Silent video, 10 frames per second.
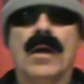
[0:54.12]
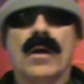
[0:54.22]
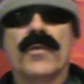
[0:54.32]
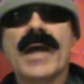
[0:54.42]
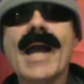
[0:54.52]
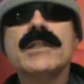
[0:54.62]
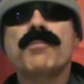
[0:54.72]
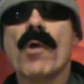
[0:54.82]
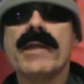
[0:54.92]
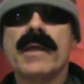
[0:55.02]
The highest
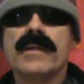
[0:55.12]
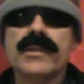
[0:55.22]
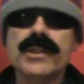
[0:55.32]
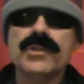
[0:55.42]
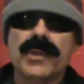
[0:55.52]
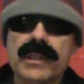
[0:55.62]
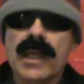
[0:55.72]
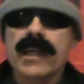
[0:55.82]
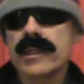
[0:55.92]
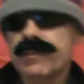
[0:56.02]
point in the
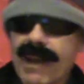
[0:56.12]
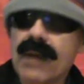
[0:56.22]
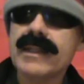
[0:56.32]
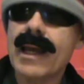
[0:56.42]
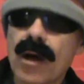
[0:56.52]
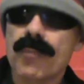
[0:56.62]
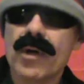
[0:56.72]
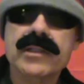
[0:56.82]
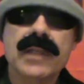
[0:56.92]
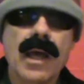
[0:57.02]
district is Mount
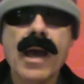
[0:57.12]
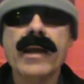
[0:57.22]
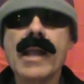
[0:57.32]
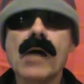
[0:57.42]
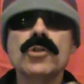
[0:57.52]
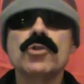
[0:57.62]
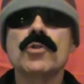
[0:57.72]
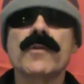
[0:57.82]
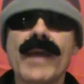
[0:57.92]
Elbrus at an altitude of